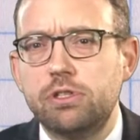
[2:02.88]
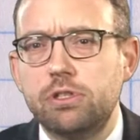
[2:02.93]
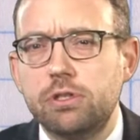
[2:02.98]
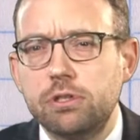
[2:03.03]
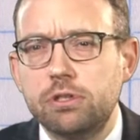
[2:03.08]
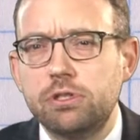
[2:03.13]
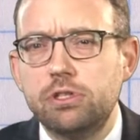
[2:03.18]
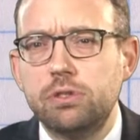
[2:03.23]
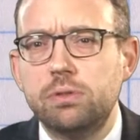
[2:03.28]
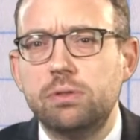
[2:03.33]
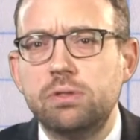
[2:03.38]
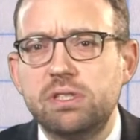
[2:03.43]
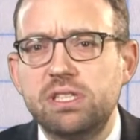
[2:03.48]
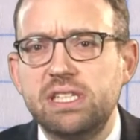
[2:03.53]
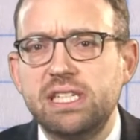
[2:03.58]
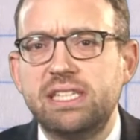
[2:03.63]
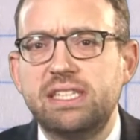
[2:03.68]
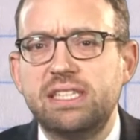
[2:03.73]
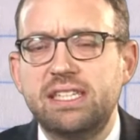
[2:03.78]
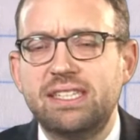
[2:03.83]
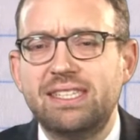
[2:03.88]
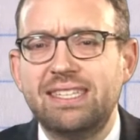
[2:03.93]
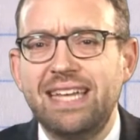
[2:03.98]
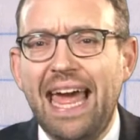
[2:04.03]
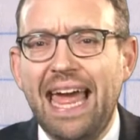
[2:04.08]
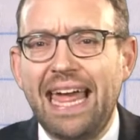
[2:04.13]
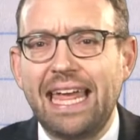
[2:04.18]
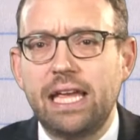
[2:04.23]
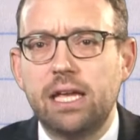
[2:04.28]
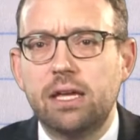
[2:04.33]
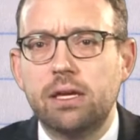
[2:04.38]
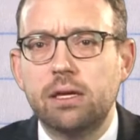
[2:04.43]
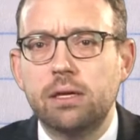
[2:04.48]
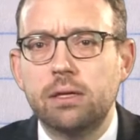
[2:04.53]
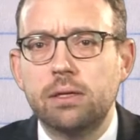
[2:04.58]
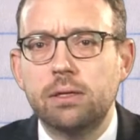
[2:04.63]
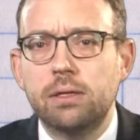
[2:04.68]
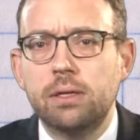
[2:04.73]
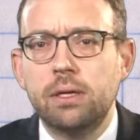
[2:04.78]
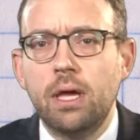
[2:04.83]
that the students need to take.
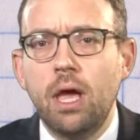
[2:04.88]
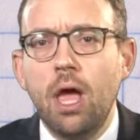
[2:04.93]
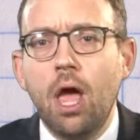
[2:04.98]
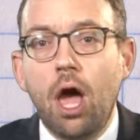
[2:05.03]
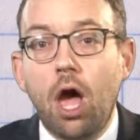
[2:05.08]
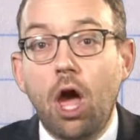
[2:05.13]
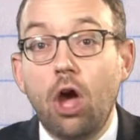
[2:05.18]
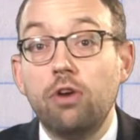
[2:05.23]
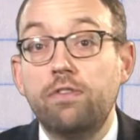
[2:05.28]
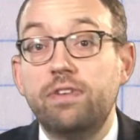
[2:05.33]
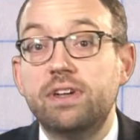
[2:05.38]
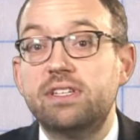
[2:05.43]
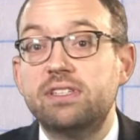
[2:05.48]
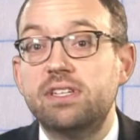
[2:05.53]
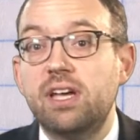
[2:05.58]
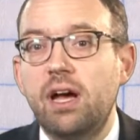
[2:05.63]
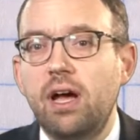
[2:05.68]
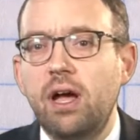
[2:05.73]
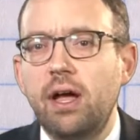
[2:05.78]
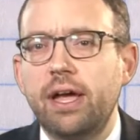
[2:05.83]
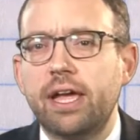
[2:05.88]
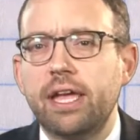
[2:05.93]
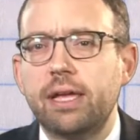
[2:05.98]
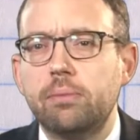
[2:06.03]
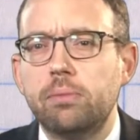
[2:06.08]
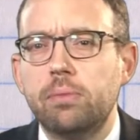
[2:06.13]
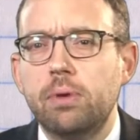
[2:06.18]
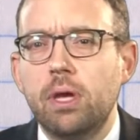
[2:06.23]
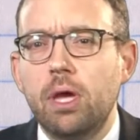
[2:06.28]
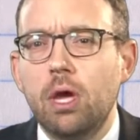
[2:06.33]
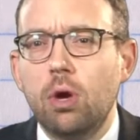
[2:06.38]
Over time,